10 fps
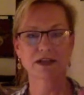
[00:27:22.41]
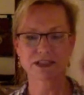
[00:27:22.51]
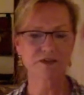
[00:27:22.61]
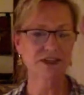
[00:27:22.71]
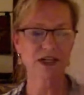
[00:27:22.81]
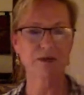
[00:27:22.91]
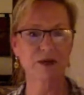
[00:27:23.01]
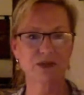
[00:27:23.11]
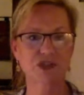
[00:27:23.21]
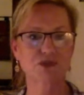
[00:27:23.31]
Because every time
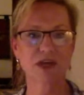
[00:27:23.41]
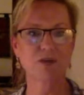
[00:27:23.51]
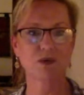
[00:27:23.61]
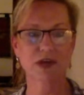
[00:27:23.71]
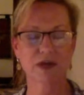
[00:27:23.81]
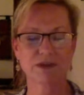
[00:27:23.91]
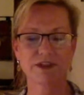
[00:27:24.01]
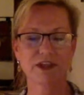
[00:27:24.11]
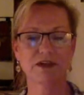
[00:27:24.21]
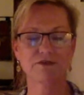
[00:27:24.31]
I would shred one, I
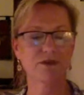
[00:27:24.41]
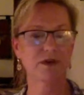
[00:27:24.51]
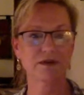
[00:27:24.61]
would think of